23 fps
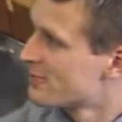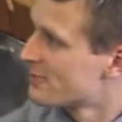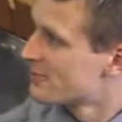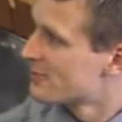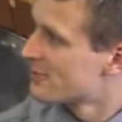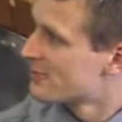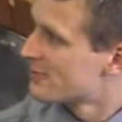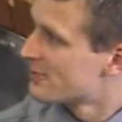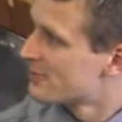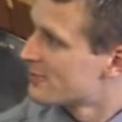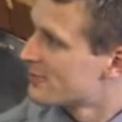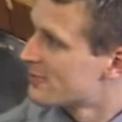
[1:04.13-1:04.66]

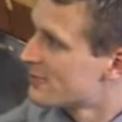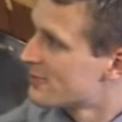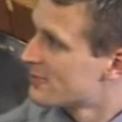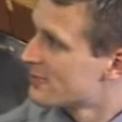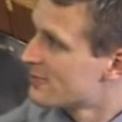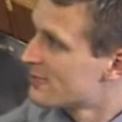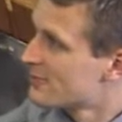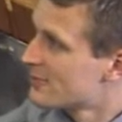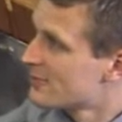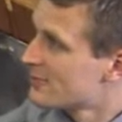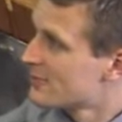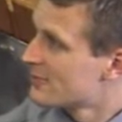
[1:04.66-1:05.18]

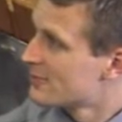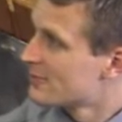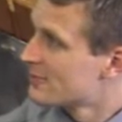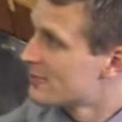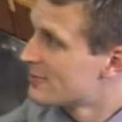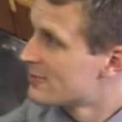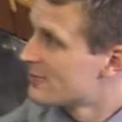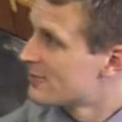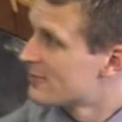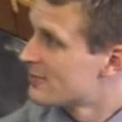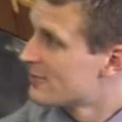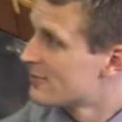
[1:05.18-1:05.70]

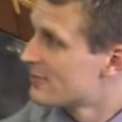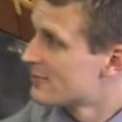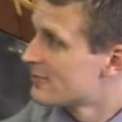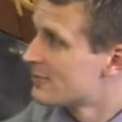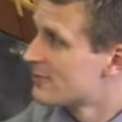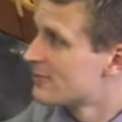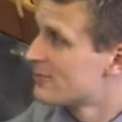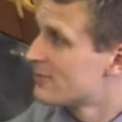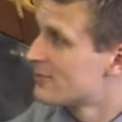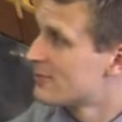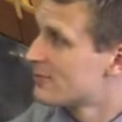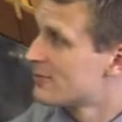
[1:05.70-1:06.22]

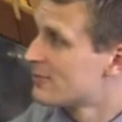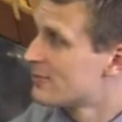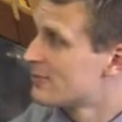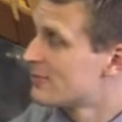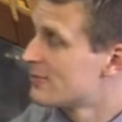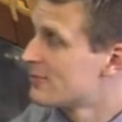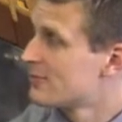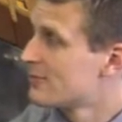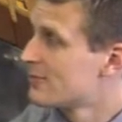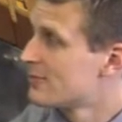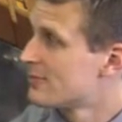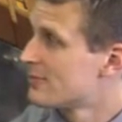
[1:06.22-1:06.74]

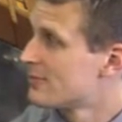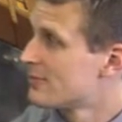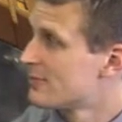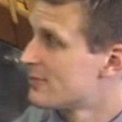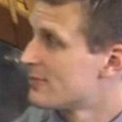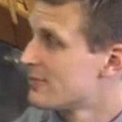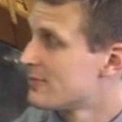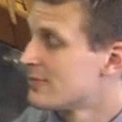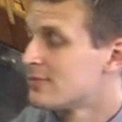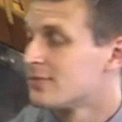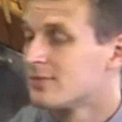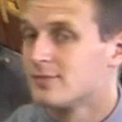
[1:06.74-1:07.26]

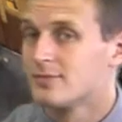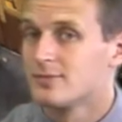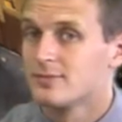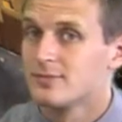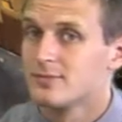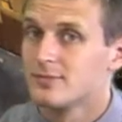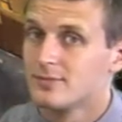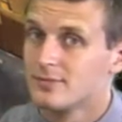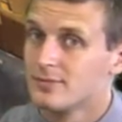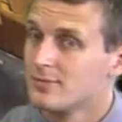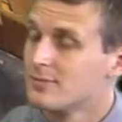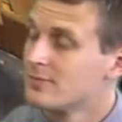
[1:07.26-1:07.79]

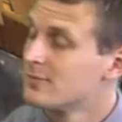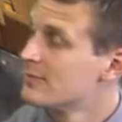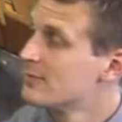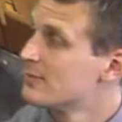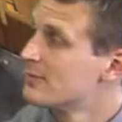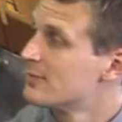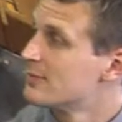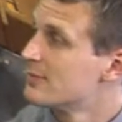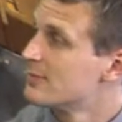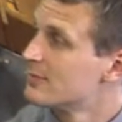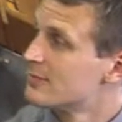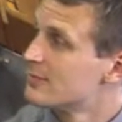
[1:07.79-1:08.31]

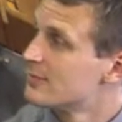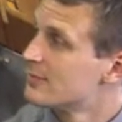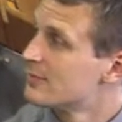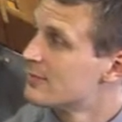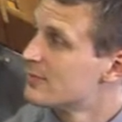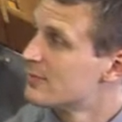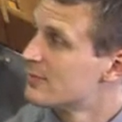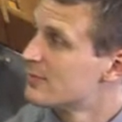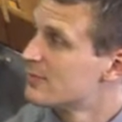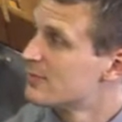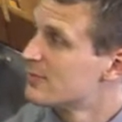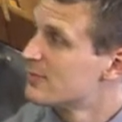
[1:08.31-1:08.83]

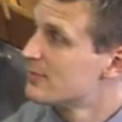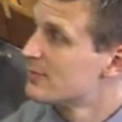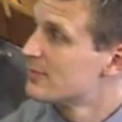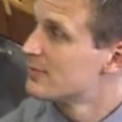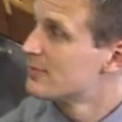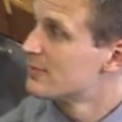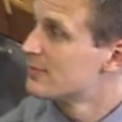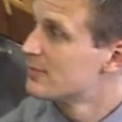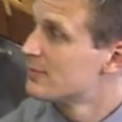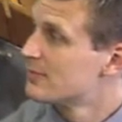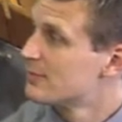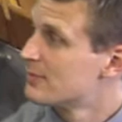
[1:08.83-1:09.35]

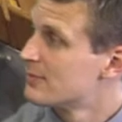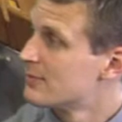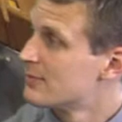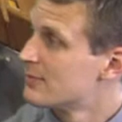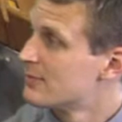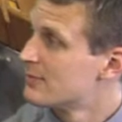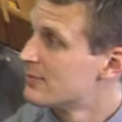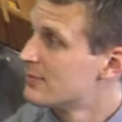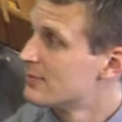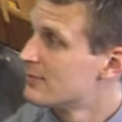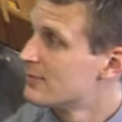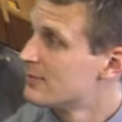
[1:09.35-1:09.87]

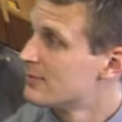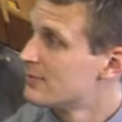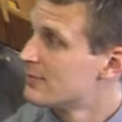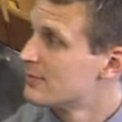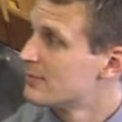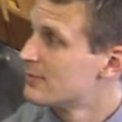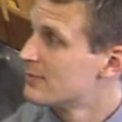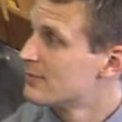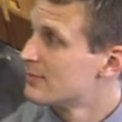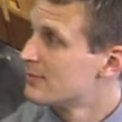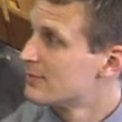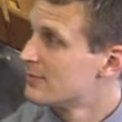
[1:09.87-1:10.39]

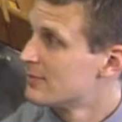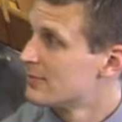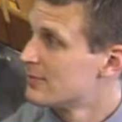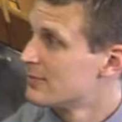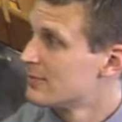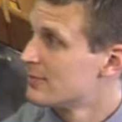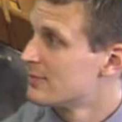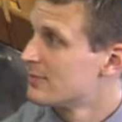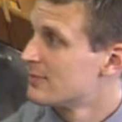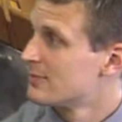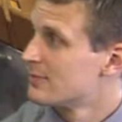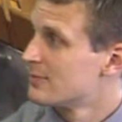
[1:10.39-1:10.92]

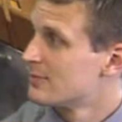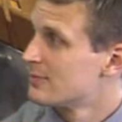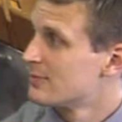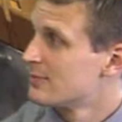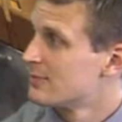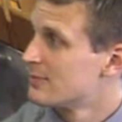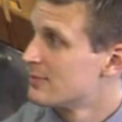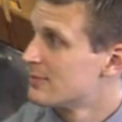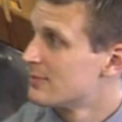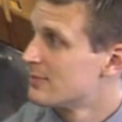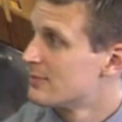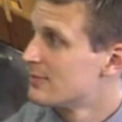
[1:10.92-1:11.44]

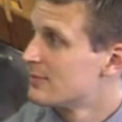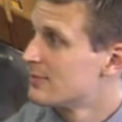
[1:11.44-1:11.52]
No words are spoken by the person on screen.